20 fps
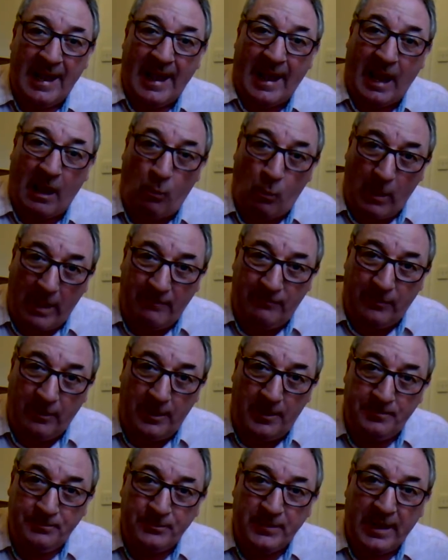
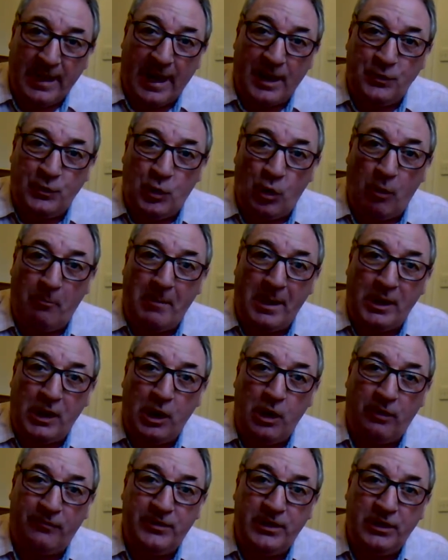However, I know
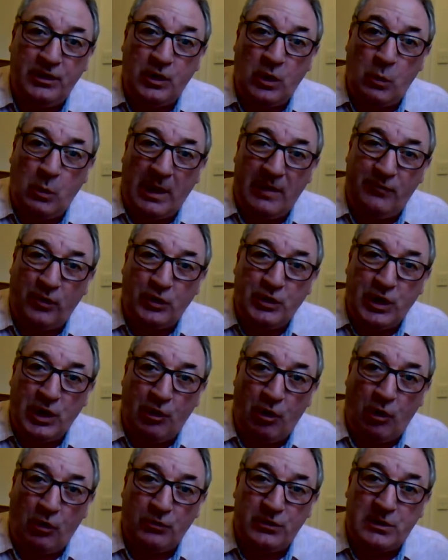many of you do live on your
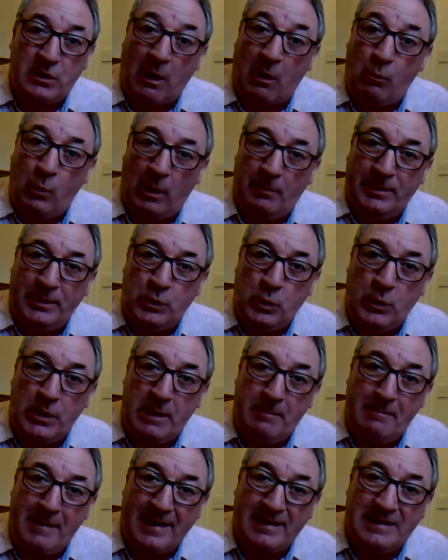own, so I will be doing
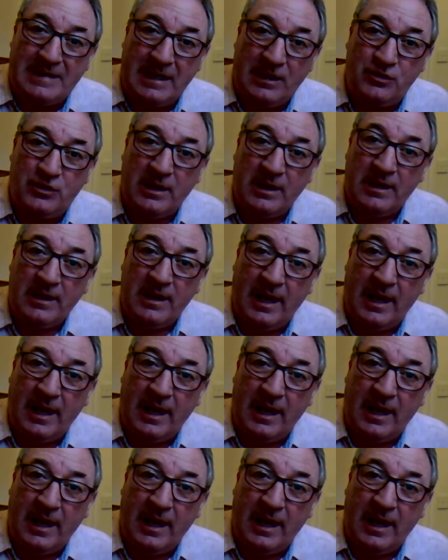a message